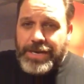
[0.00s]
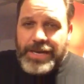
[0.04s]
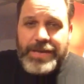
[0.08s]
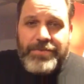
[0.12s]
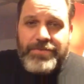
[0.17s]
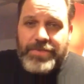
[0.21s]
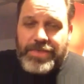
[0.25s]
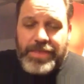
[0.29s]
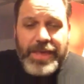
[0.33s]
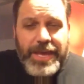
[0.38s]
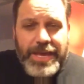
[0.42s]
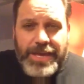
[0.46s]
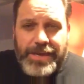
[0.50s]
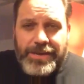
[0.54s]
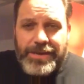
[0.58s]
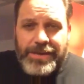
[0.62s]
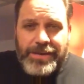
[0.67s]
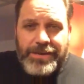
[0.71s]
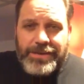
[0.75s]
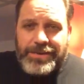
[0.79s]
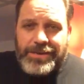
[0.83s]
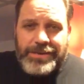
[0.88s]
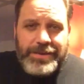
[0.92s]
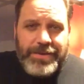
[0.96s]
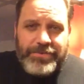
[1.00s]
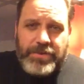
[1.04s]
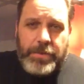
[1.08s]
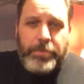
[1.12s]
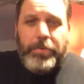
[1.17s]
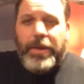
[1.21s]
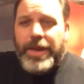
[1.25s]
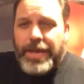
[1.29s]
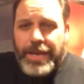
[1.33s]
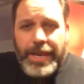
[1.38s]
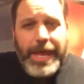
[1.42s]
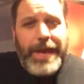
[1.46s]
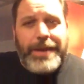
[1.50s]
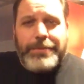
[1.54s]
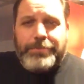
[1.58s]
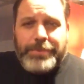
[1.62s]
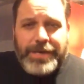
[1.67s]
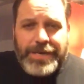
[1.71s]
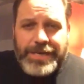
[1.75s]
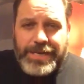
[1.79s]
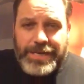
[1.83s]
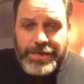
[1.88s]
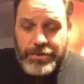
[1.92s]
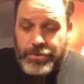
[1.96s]
And even then, you have to pay a lot of
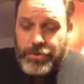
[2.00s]
money,